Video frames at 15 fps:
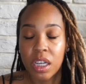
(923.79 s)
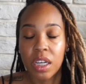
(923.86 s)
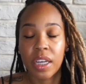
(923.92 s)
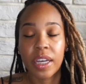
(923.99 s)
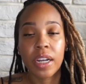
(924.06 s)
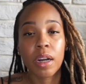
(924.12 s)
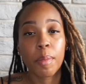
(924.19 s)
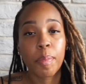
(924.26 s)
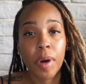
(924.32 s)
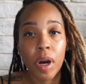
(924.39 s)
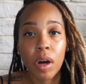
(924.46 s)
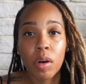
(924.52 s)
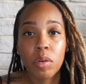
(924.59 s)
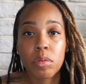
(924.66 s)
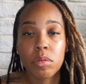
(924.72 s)
in a
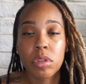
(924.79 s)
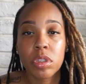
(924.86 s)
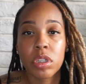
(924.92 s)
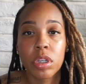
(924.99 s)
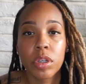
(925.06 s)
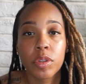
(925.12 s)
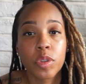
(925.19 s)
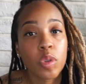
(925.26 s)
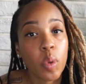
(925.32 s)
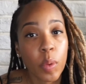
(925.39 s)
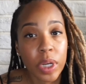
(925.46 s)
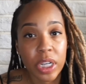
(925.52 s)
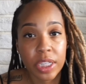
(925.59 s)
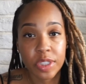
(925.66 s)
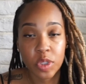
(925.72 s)

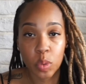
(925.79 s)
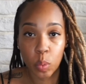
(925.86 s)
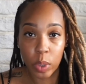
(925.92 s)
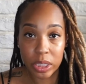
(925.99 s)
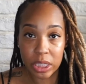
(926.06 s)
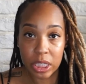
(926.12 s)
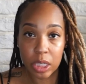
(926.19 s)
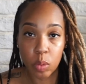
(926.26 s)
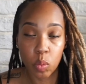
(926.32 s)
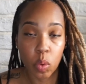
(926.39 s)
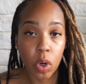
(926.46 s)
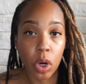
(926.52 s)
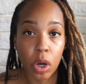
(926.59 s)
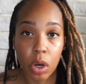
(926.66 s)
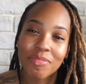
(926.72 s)
post-2020
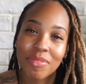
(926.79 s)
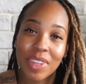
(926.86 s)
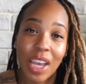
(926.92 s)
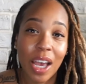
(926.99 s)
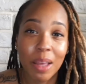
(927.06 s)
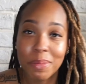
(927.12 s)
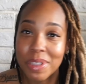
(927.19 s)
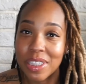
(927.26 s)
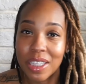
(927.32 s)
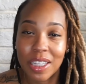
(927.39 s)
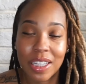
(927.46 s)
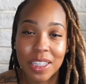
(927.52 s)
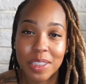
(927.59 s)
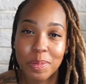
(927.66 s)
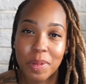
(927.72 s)
world. I'm sick of
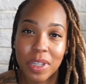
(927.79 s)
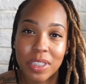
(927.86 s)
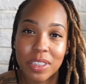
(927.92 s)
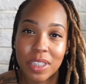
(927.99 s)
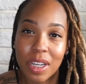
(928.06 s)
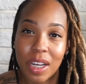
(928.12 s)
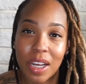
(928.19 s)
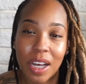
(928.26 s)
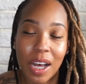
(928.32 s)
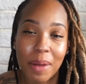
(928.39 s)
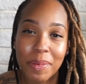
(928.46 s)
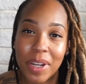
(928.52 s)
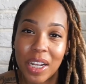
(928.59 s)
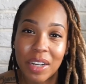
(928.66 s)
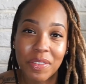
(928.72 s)
this place, y'all. I'm
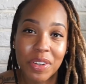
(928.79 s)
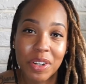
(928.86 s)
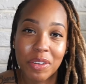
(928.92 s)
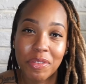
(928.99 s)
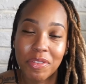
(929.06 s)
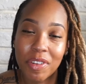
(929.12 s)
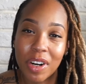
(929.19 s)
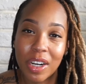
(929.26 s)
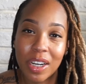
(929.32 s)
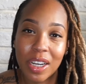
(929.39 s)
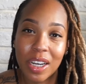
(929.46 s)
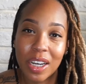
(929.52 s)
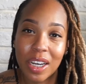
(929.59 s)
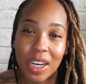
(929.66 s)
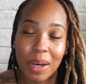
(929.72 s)
not even gonna front.
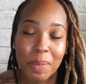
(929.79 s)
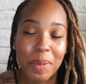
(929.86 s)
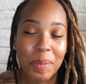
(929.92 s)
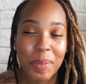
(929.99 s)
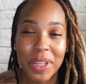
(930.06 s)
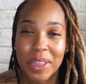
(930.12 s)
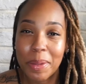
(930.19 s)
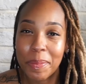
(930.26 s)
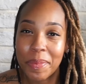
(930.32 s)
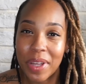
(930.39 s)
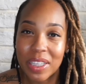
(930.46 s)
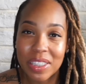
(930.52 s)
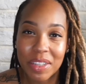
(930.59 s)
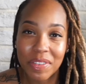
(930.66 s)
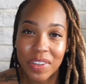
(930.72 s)
I'm gonna make the
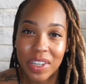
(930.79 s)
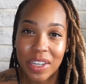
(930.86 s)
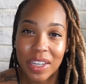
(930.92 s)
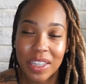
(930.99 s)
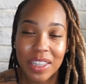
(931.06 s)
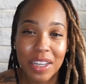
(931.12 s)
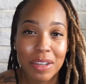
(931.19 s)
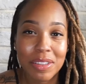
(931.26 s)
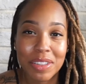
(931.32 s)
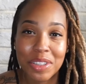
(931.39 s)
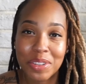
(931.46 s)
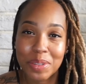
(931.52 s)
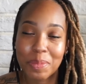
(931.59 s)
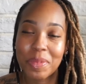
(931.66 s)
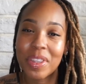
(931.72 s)
best of it. There's still
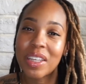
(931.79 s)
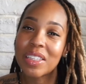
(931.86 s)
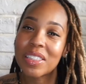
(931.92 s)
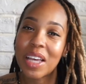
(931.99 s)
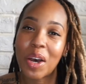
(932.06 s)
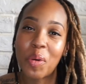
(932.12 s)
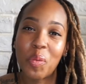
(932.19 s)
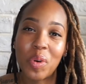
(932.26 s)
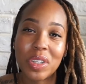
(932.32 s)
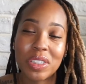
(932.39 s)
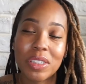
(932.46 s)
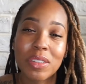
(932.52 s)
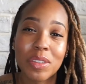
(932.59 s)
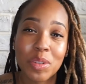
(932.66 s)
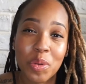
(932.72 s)
some things I want to
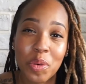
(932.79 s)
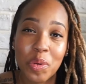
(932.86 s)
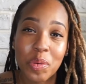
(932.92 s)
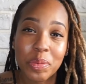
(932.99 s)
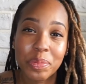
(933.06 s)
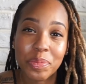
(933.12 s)
do.